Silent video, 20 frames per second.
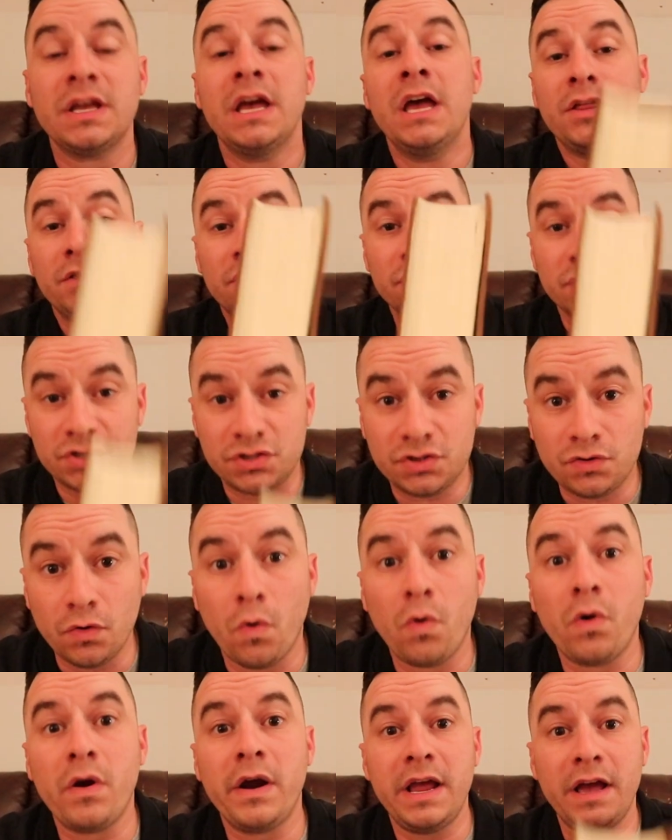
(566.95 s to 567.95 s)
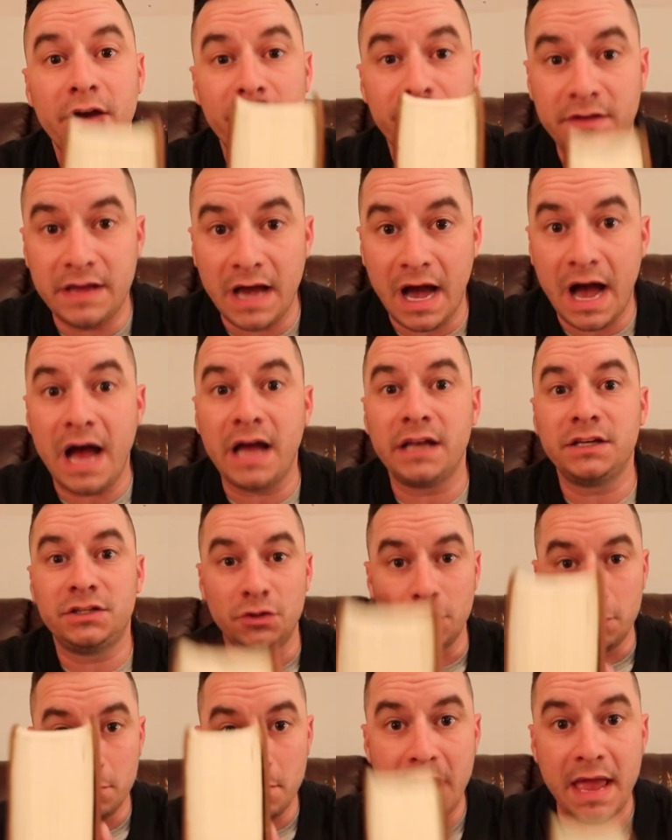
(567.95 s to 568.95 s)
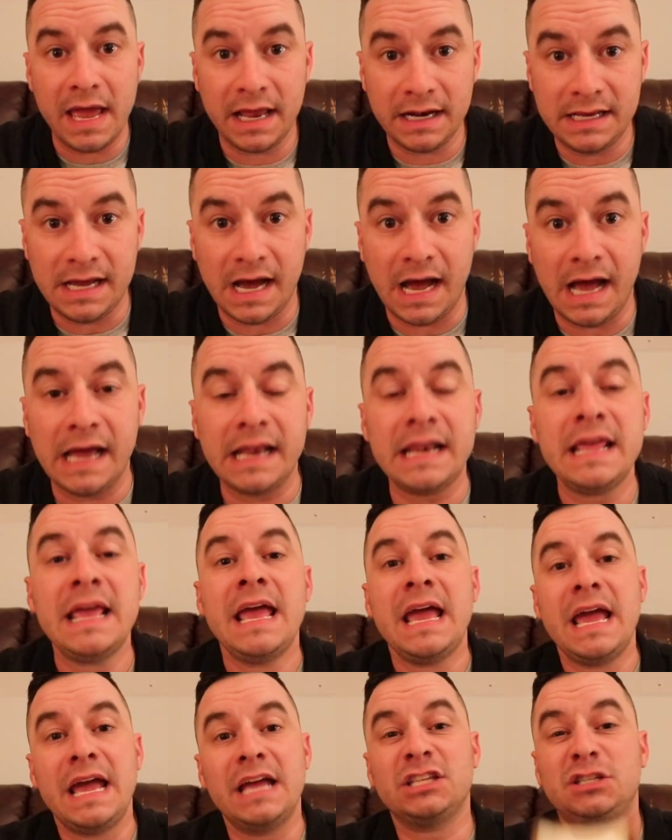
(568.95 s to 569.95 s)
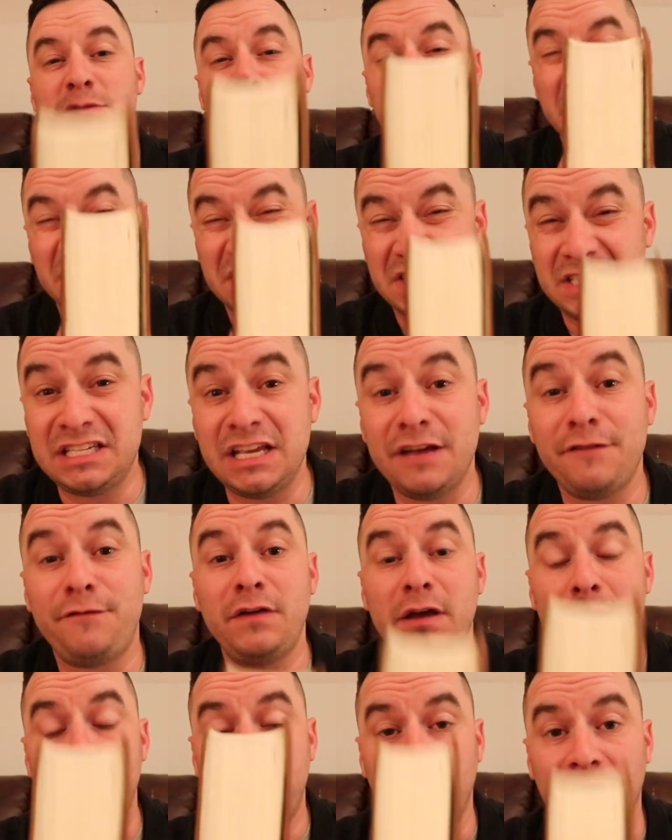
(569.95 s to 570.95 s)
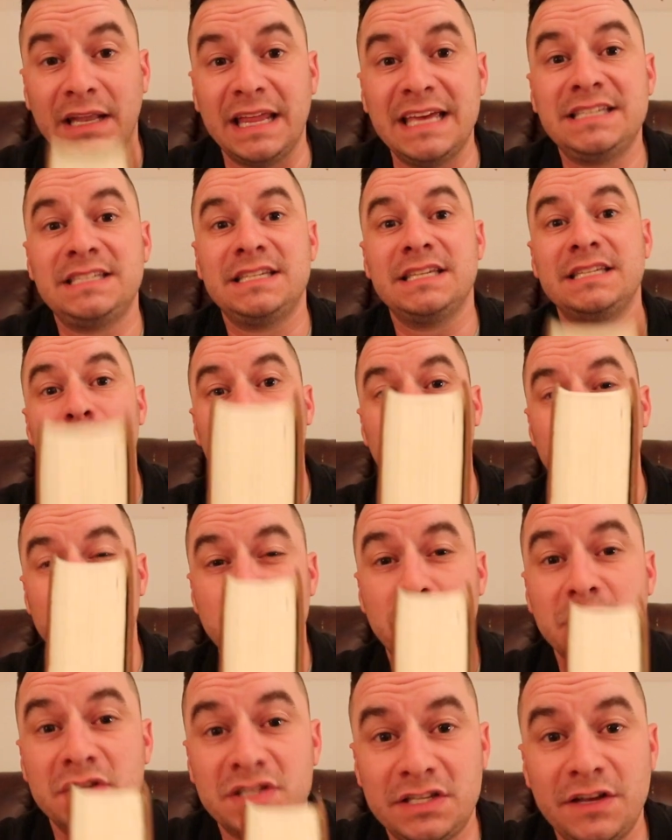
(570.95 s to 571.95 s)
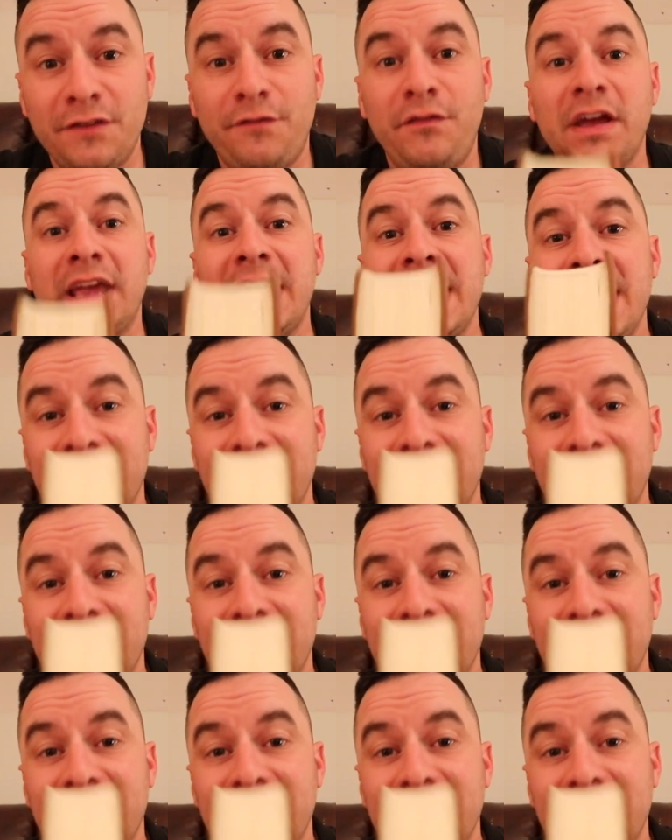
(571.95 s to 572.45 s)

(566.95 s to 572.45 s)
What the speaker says: The story of God to mankind in specific places with specific